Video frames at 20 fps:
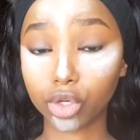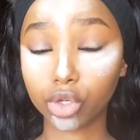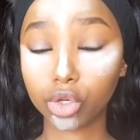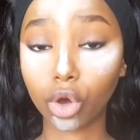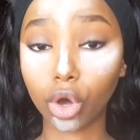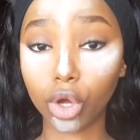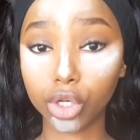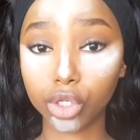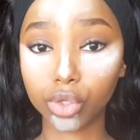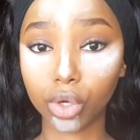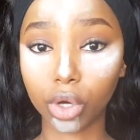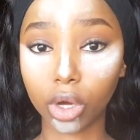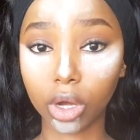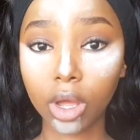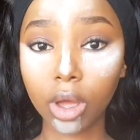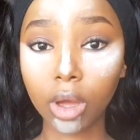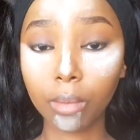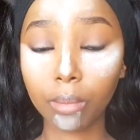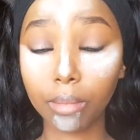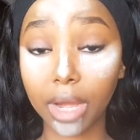going to
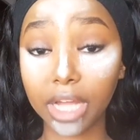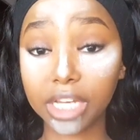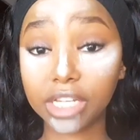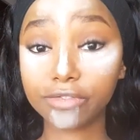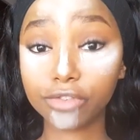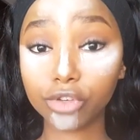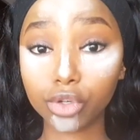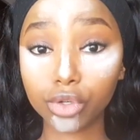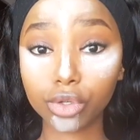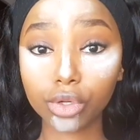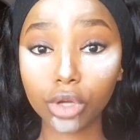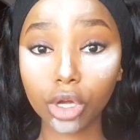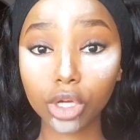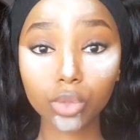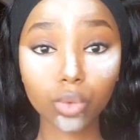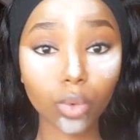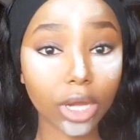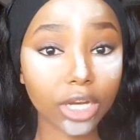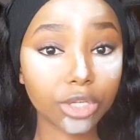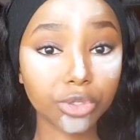contour. But if you do
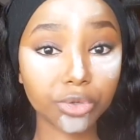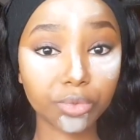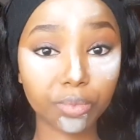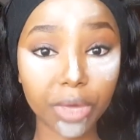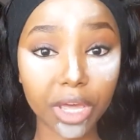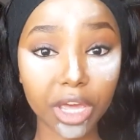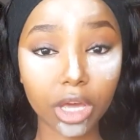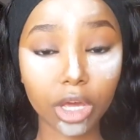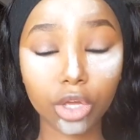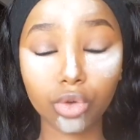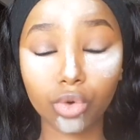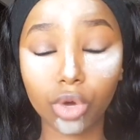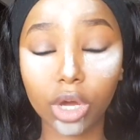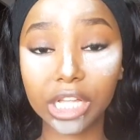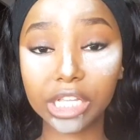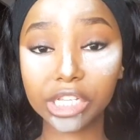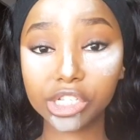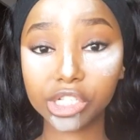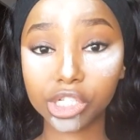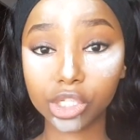not want to pick, you
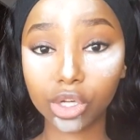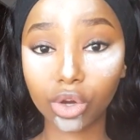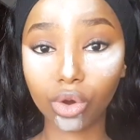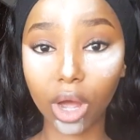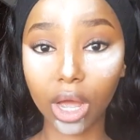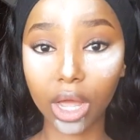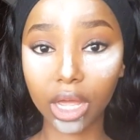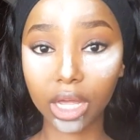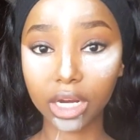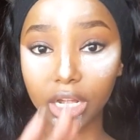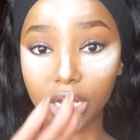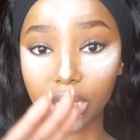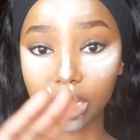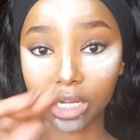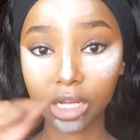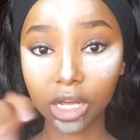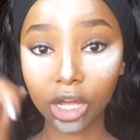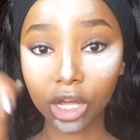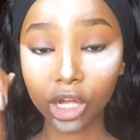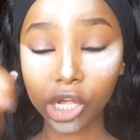can just go ahead
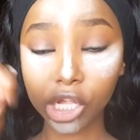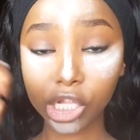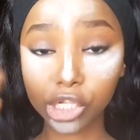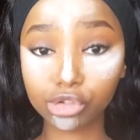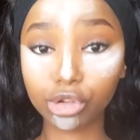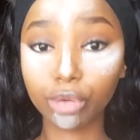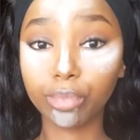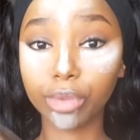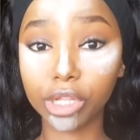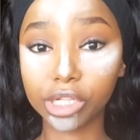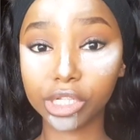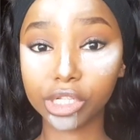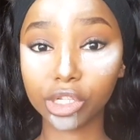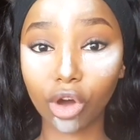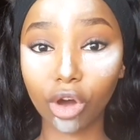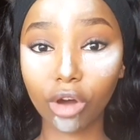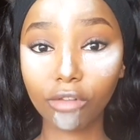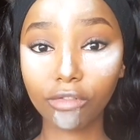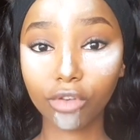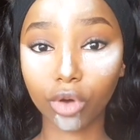and sweep
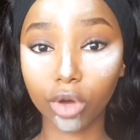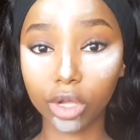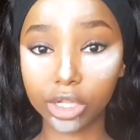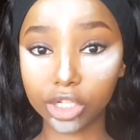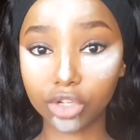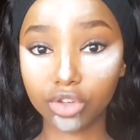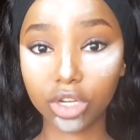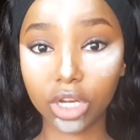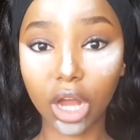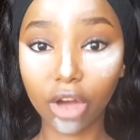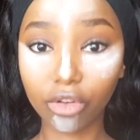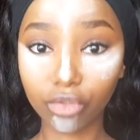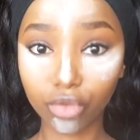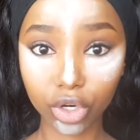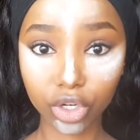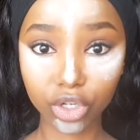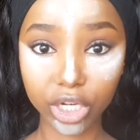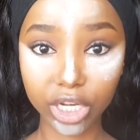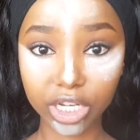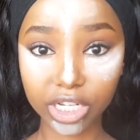this off, because it will
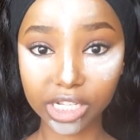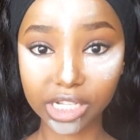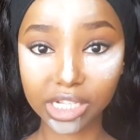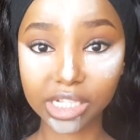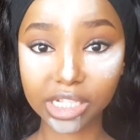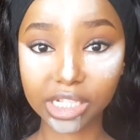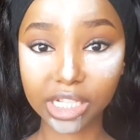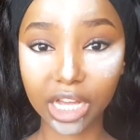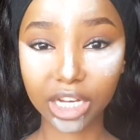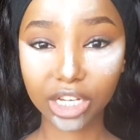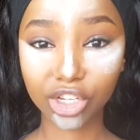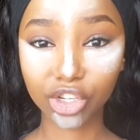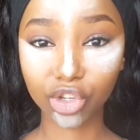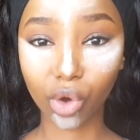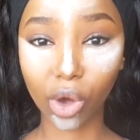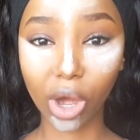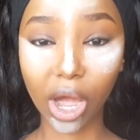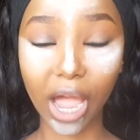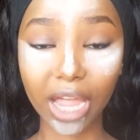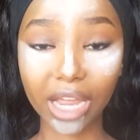have already set
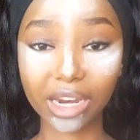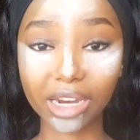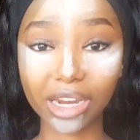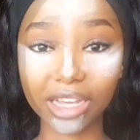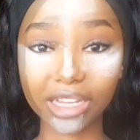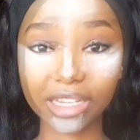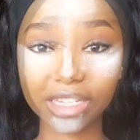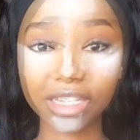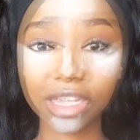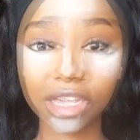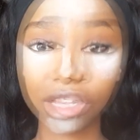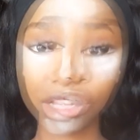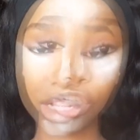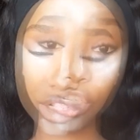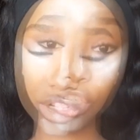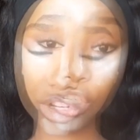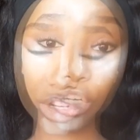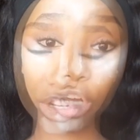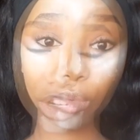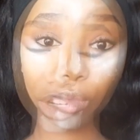your highlight.
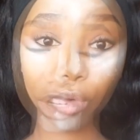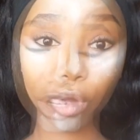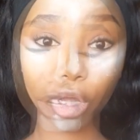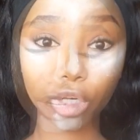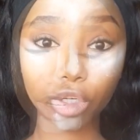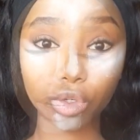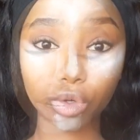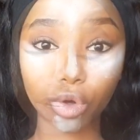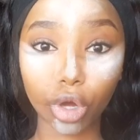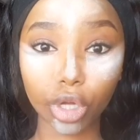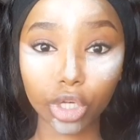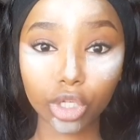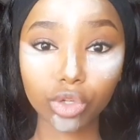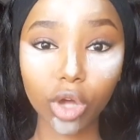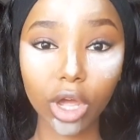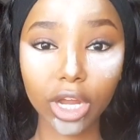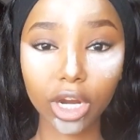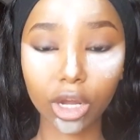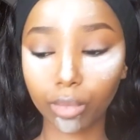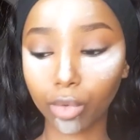So now I'm going to
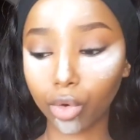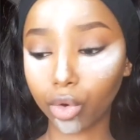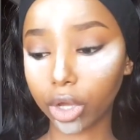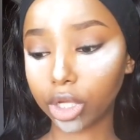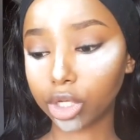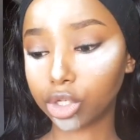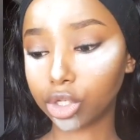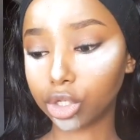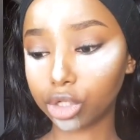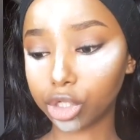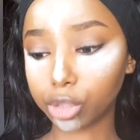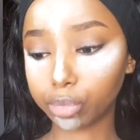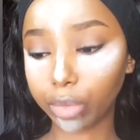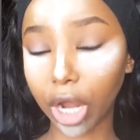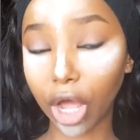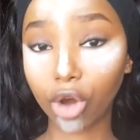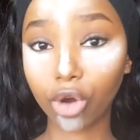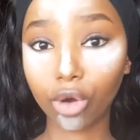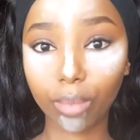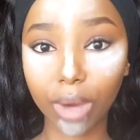contour, and I'm going to use
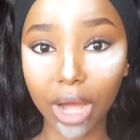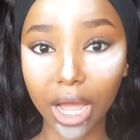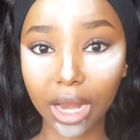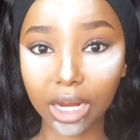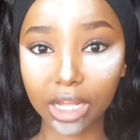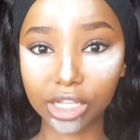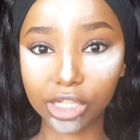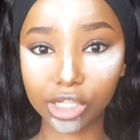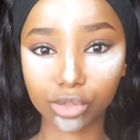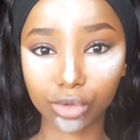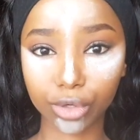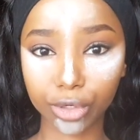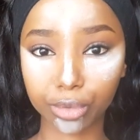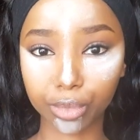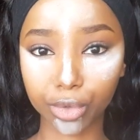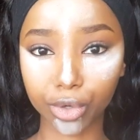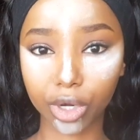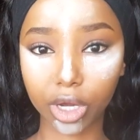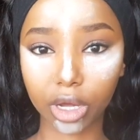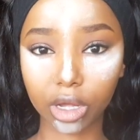Black Opal in
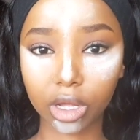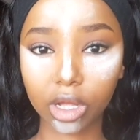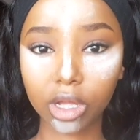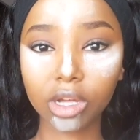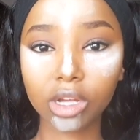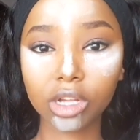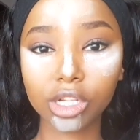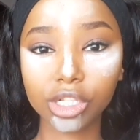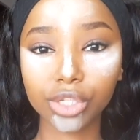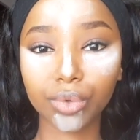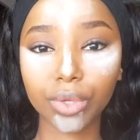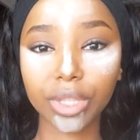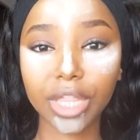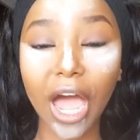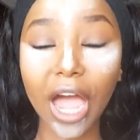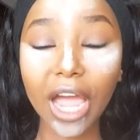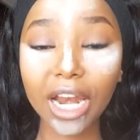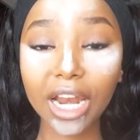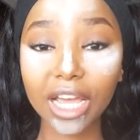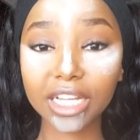Sweet Mocha. So with
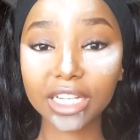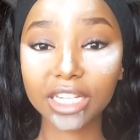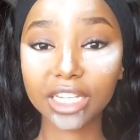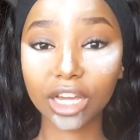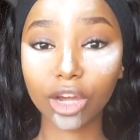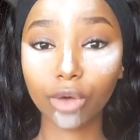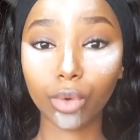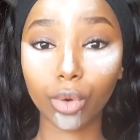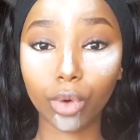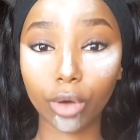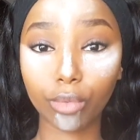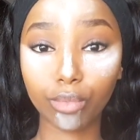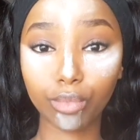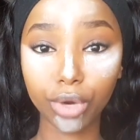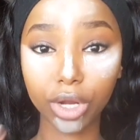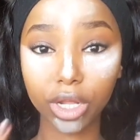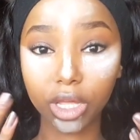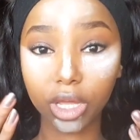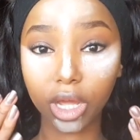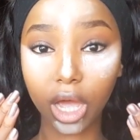highlighting, we were
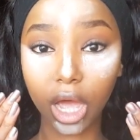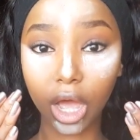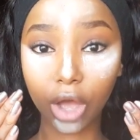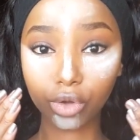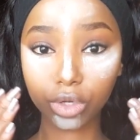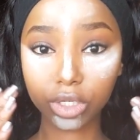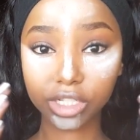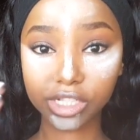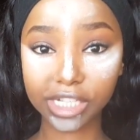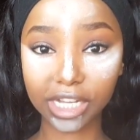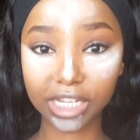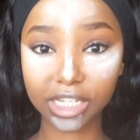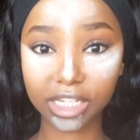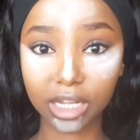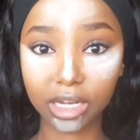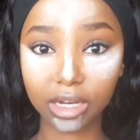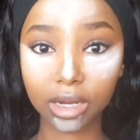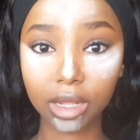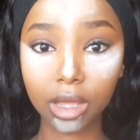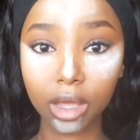bringing out
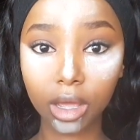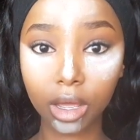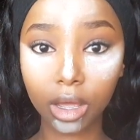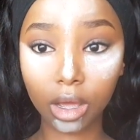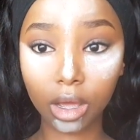certain